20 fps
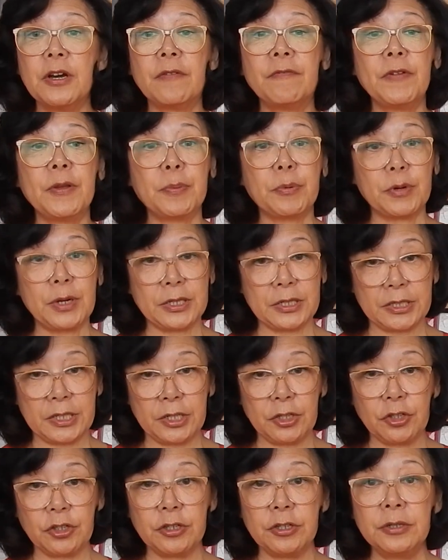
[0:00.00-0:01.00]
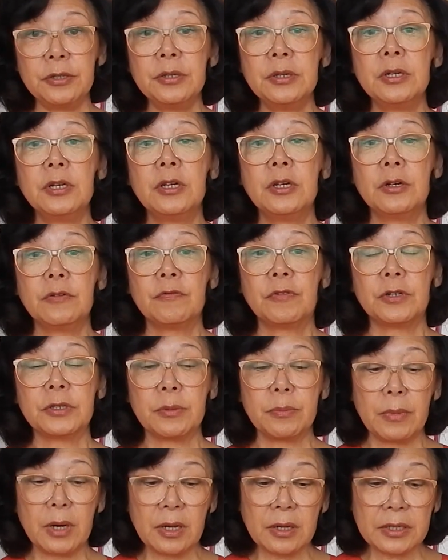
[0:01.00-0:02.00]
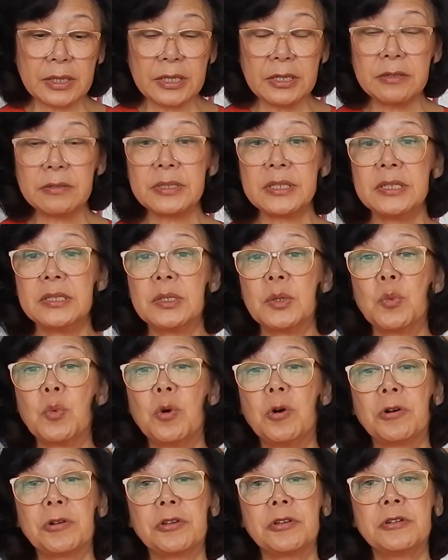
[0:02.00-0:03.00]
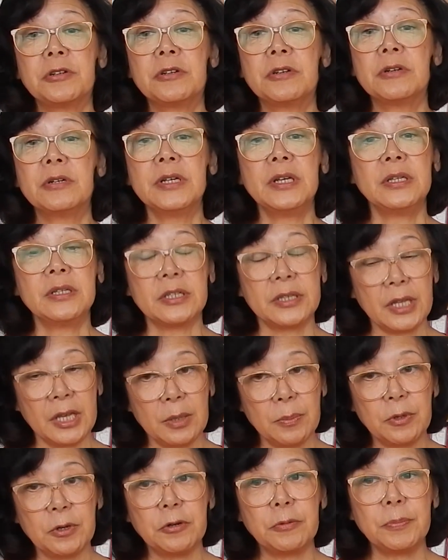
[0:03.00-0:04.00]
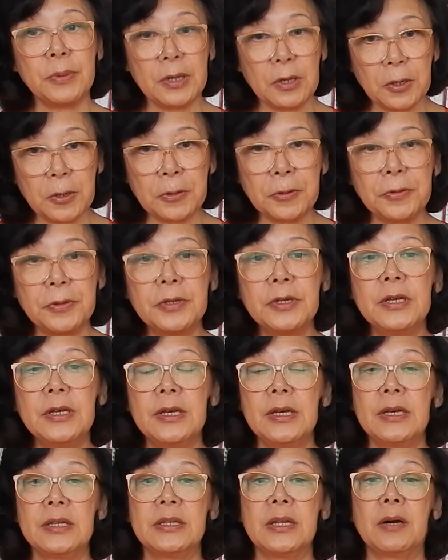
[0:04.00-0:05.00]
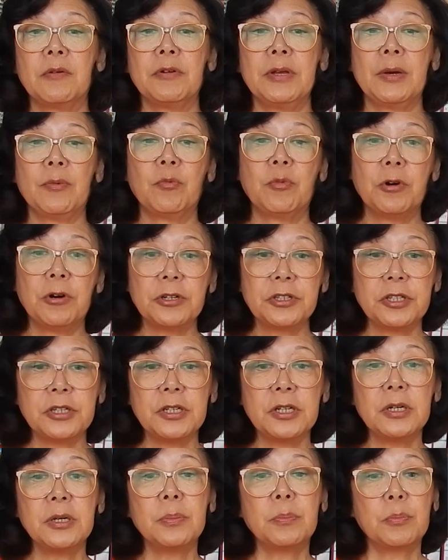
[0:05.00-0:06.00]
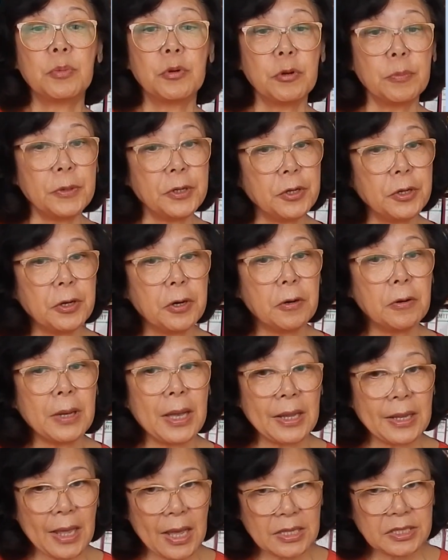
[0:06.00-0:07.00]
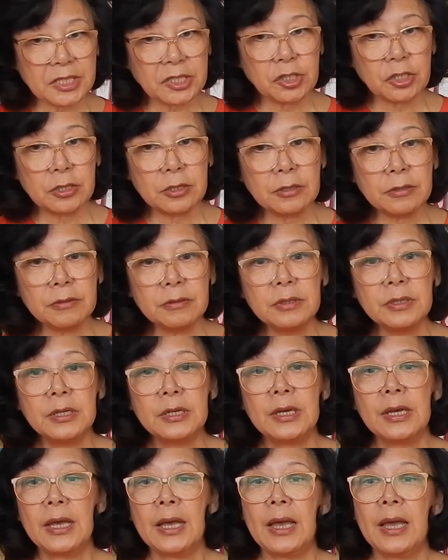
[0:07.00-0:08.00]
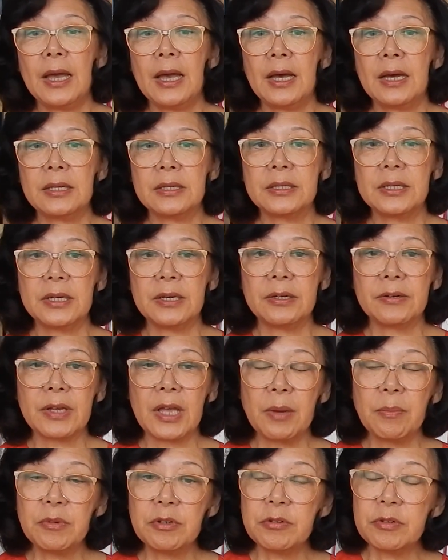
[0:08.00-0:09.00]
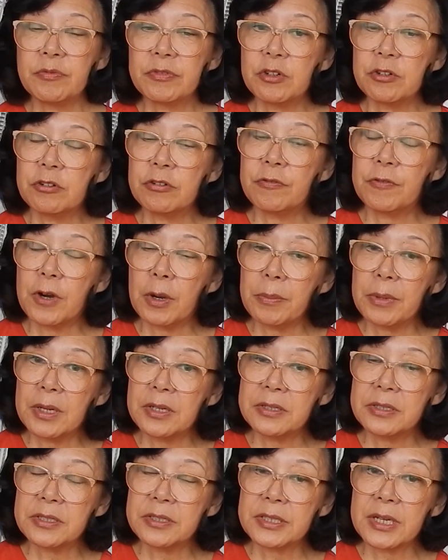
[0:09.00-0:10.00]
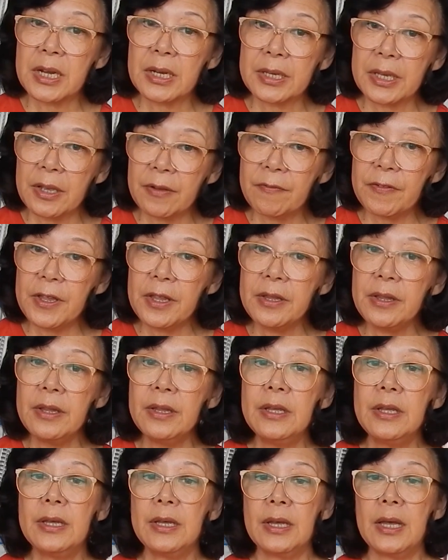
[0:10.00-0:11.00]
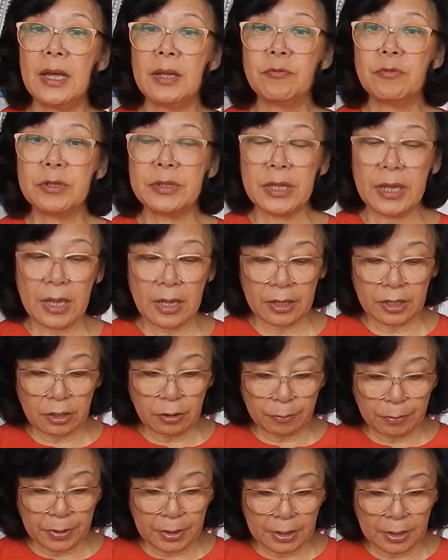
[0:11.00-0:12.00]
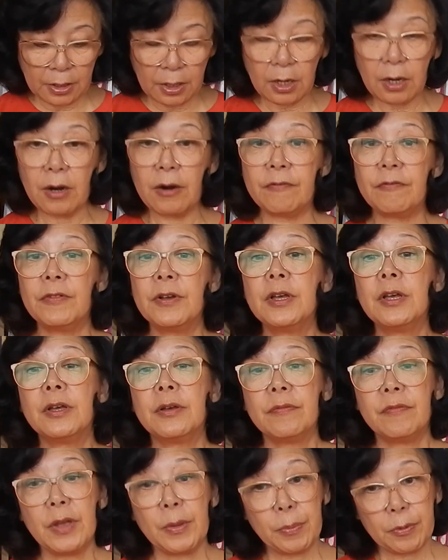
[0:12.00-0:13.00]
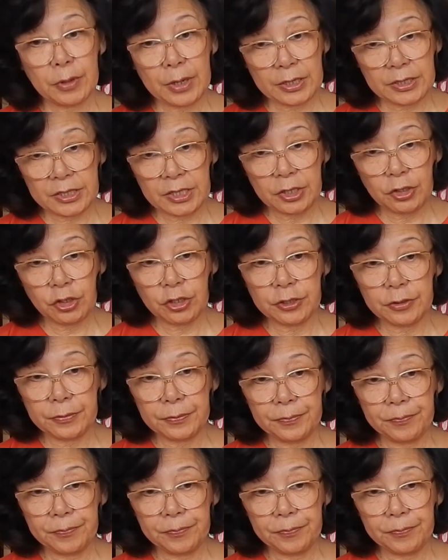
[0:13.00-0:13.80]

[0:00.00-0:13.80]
of vaporization for the molecules in the water in the table below. Now we have water, propanol, and acetone, and the chemical formulas are given, and with the enthalpy of vaporization.